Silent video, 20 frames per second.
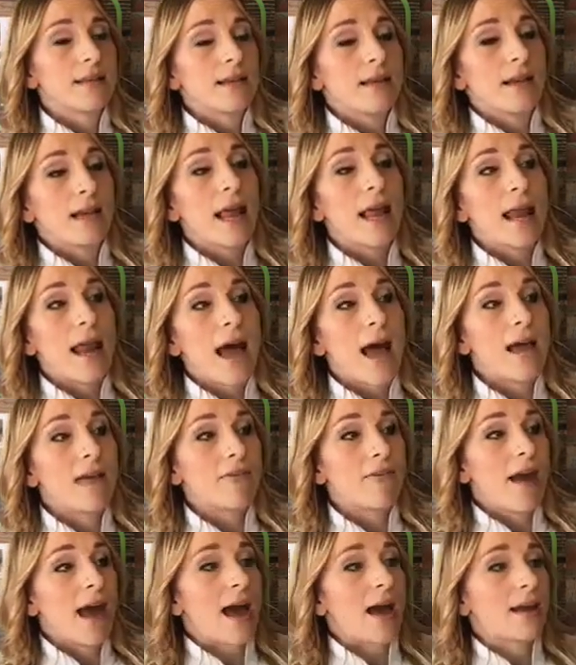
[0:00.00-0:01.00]
again, I've
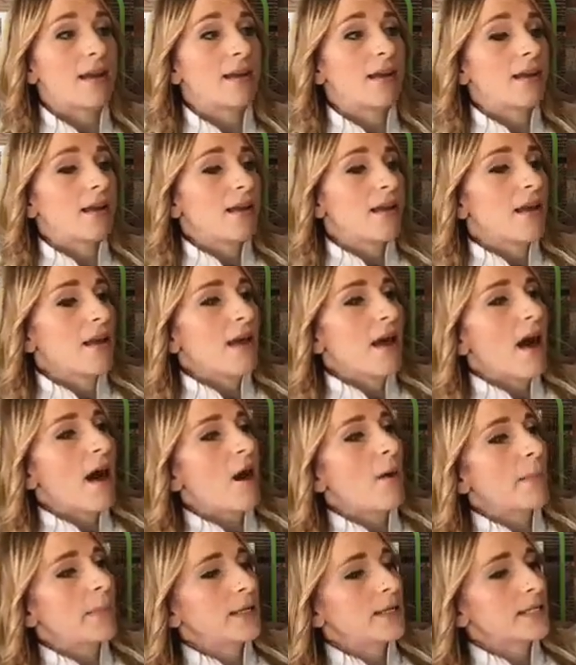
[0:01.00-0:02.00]
had
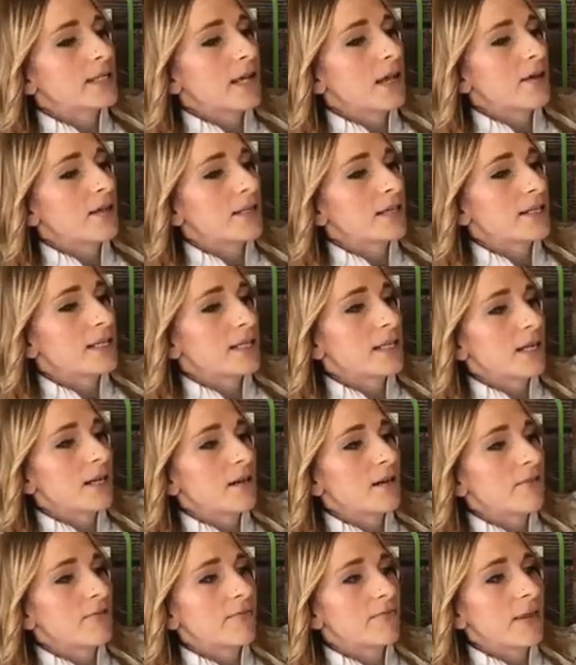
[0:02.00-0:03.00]
how many scallions in here?